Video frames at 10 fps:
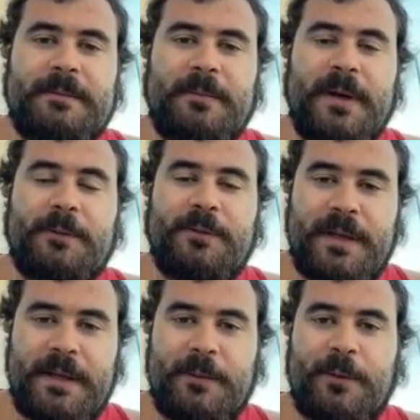
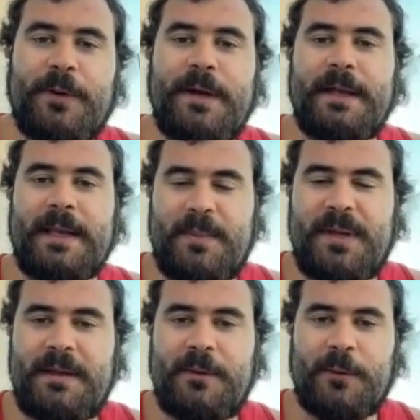mountain, or
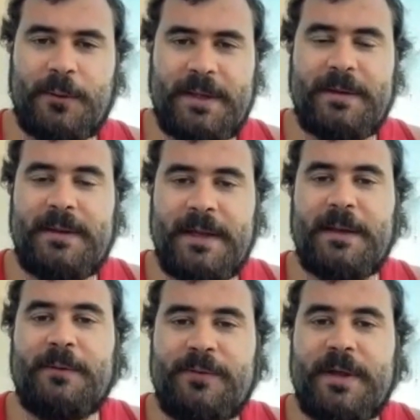they're
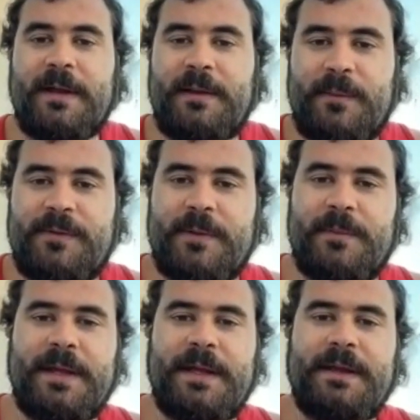thinking of starting with
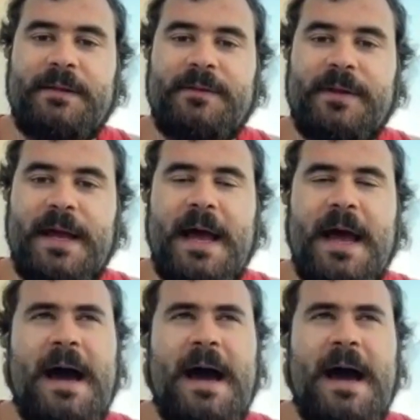something easy.